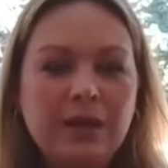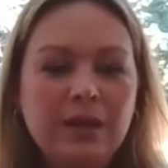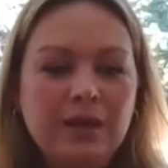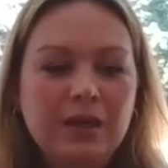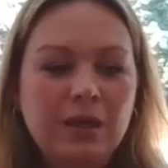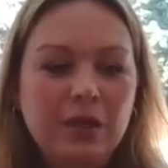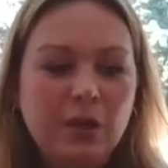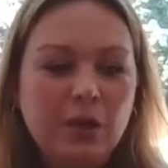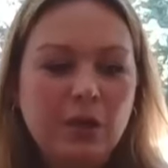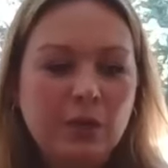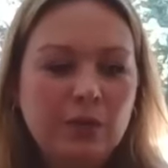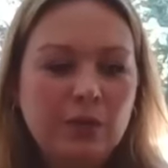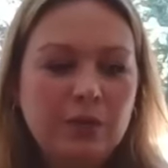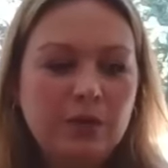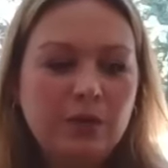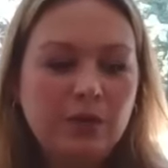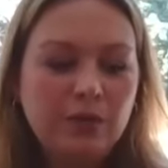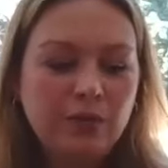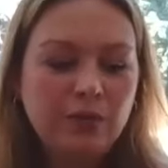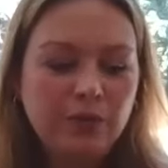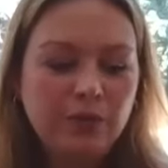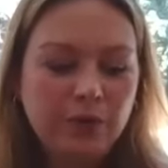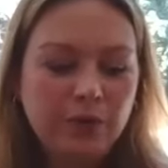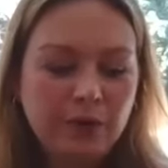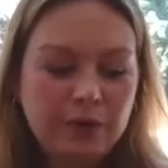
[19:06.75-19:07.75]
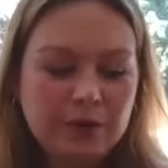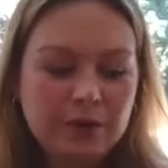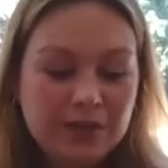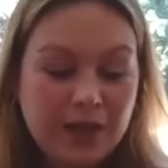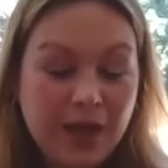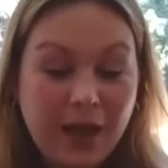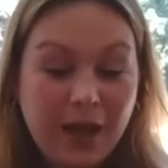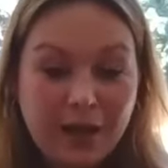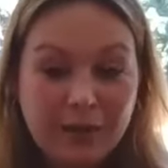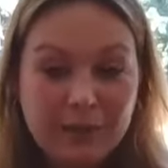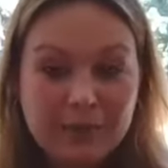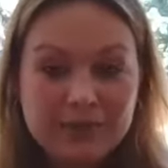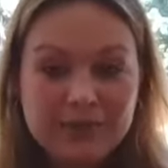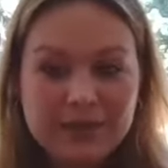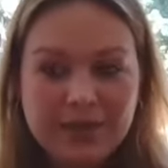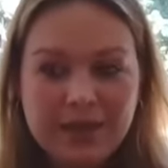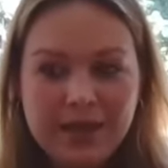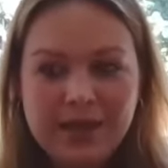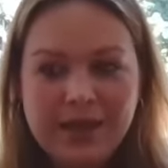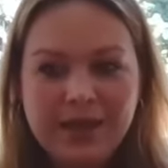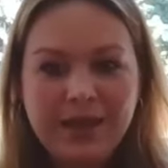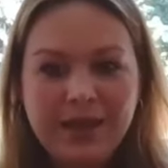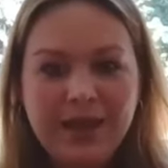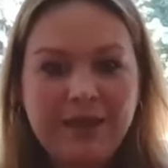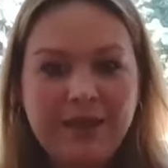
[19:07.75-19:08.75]
you know, for time's
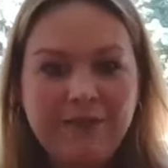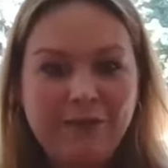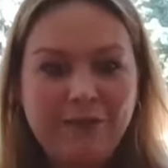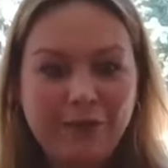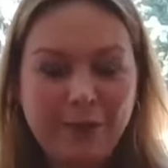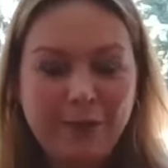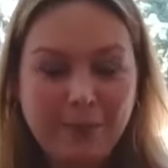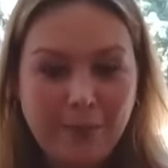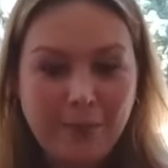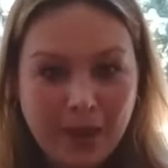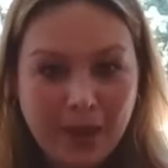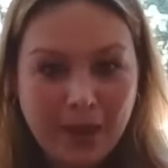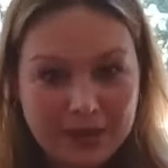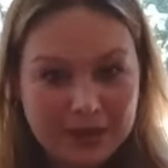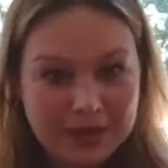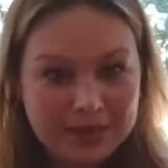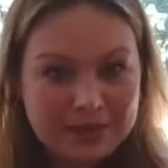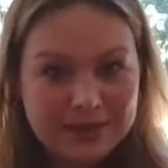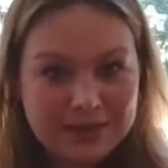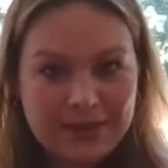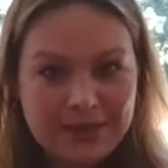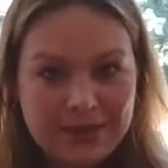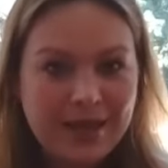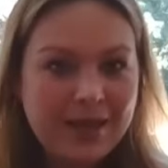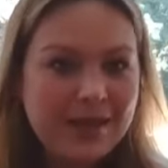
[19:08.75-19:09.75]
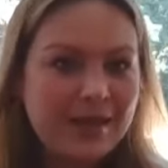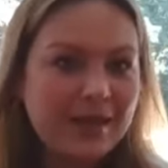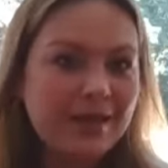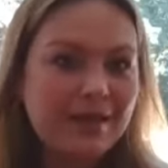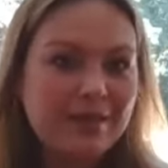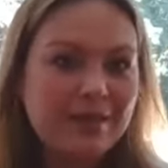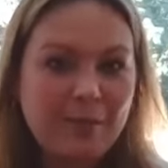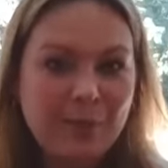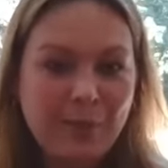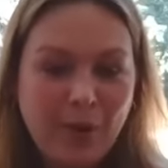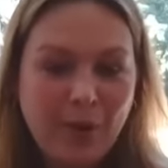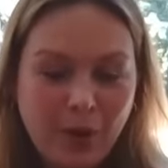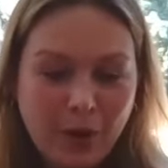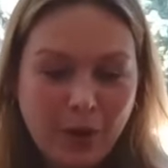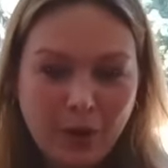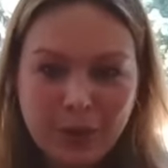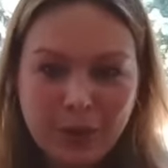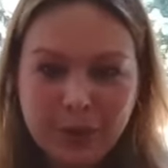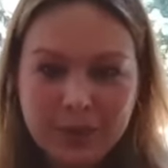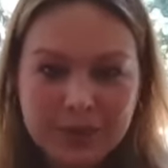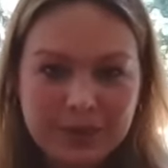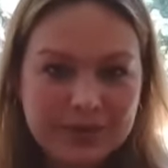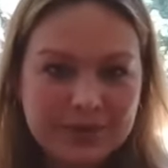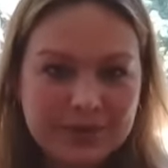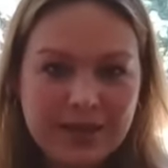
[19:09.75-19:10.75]
sake and for money's sake and the
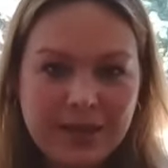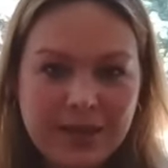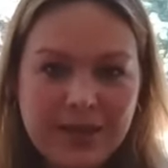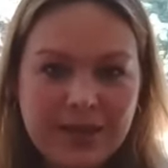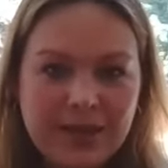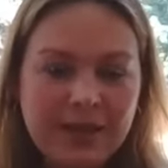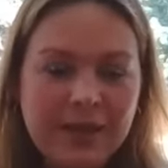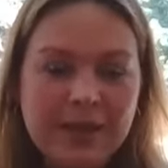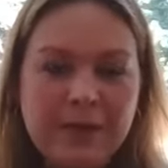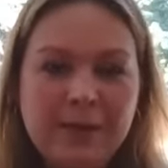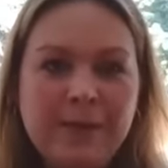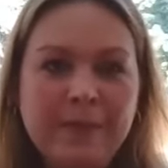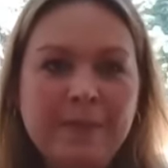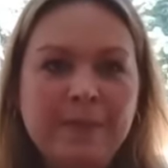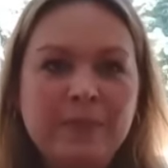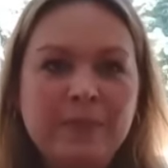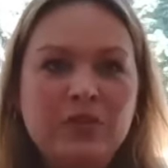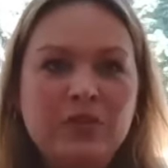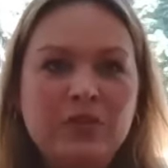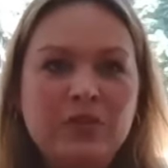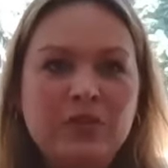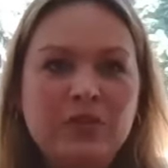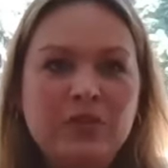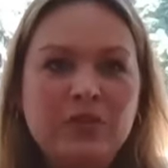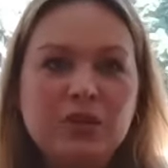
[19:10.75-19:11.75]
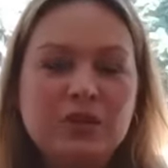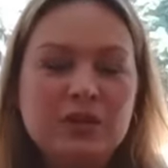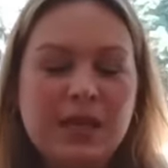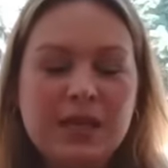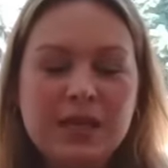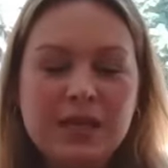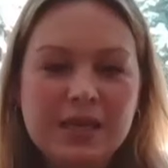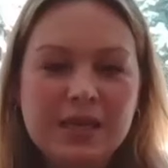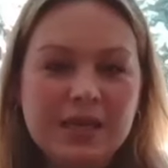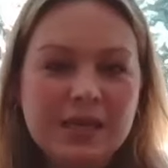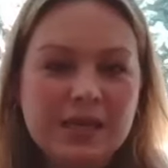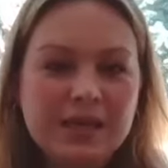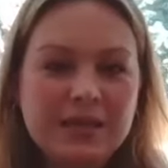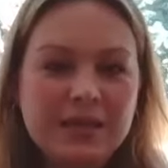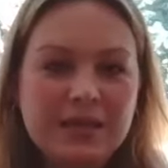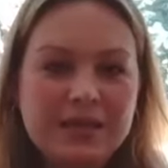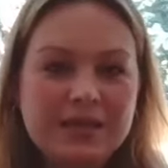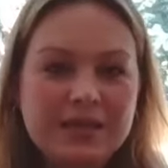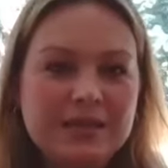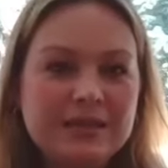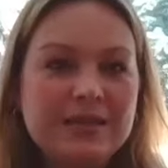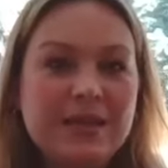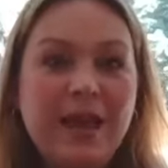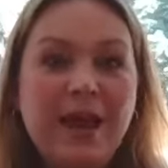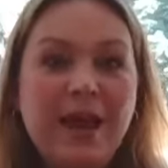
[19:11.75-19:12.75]
borrower's sake, just taking a, a
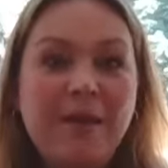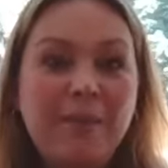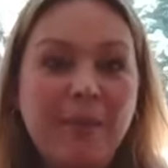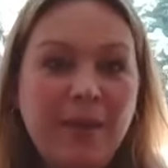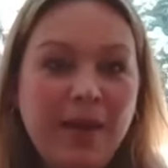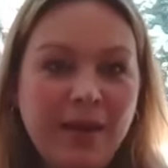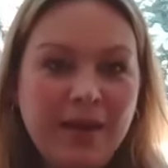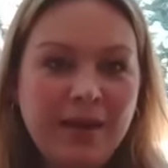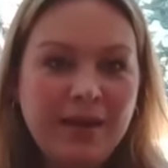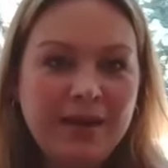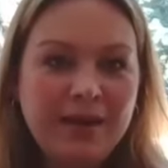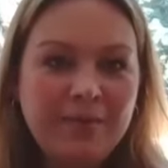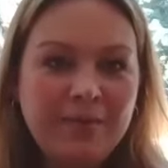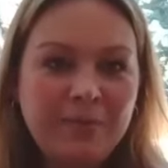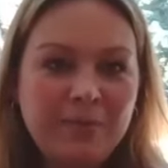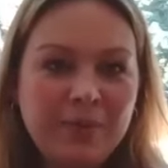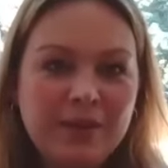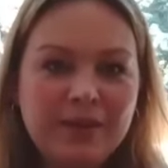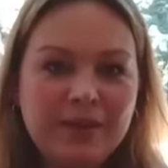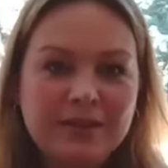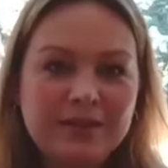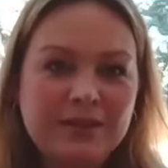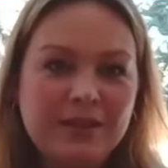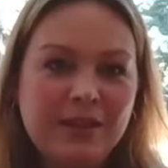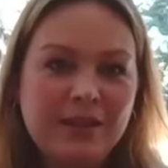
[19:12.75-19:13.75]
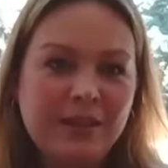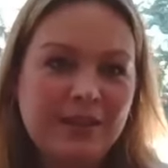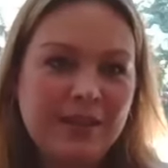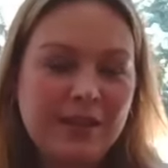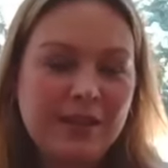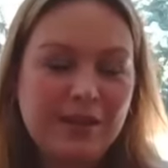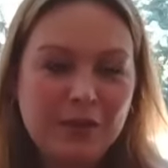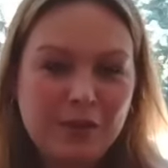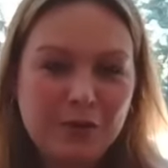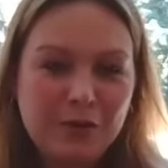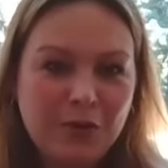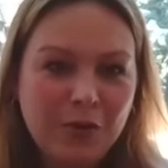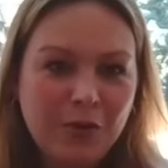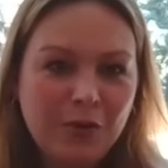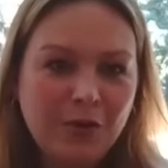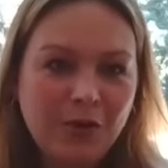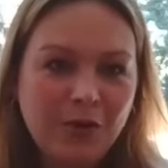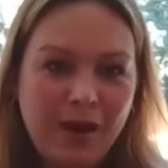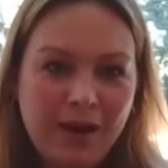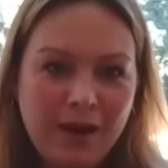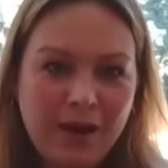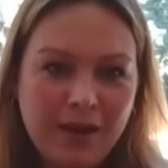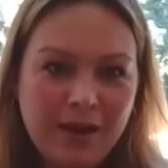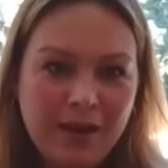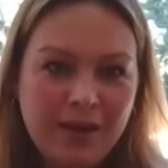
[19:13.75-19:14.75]
stab at it because you think you know
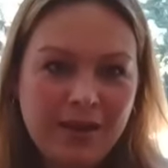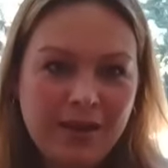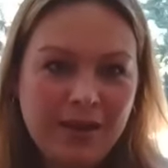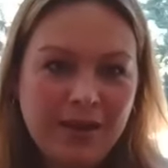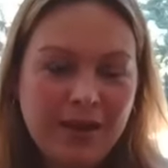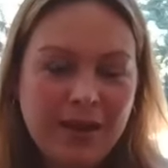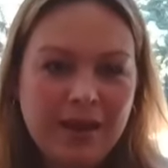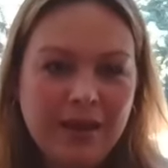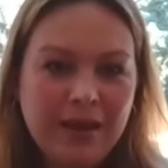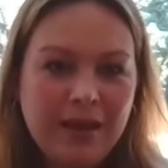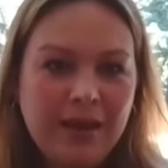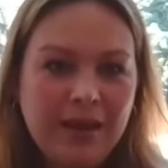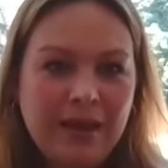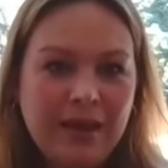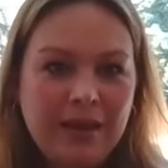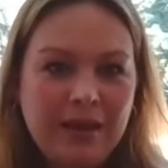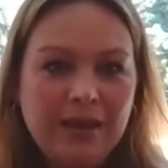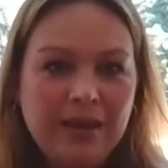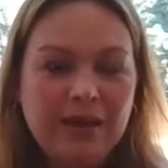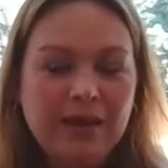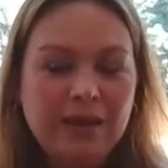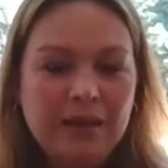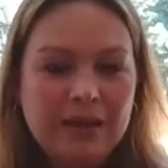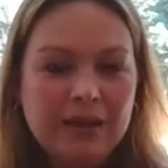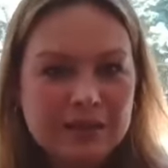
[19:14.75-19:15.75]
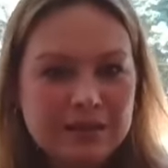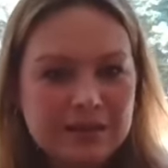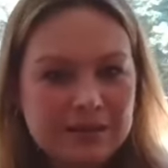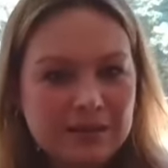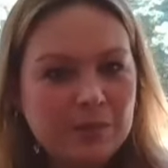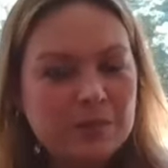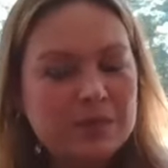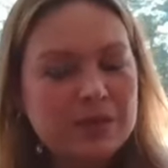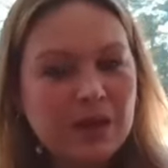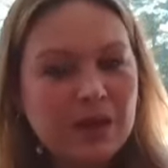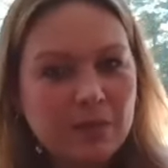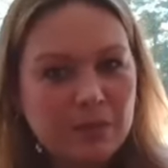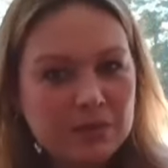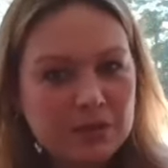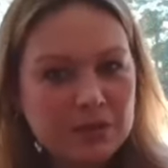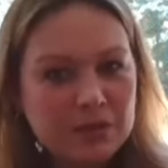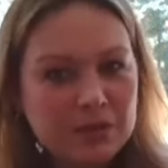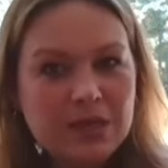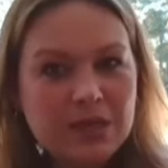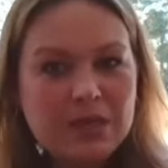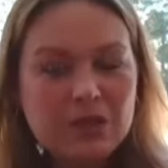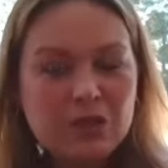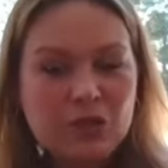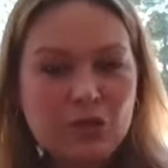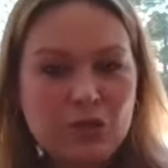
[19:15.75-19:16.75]
credit it can sometimes
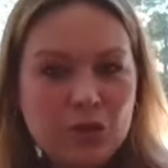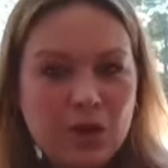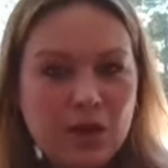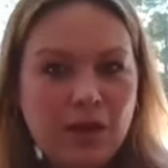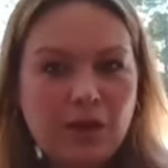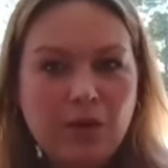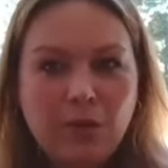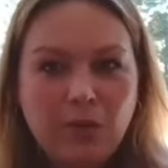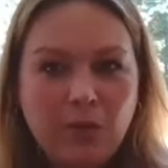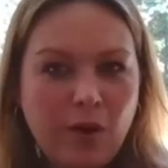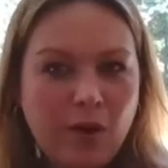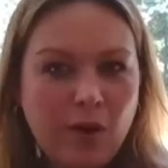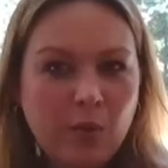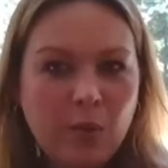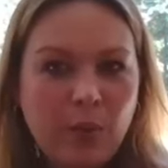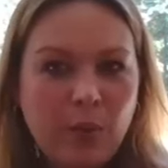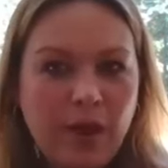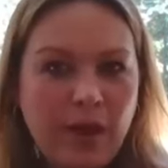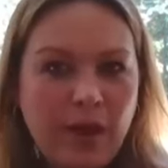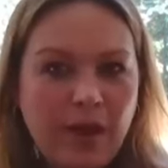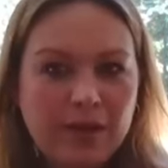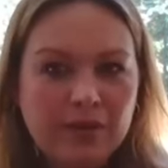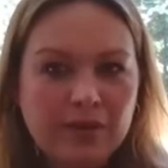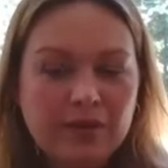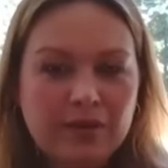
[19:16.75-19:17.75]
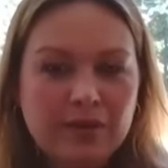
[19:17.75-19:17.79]
lead you down a wrong path.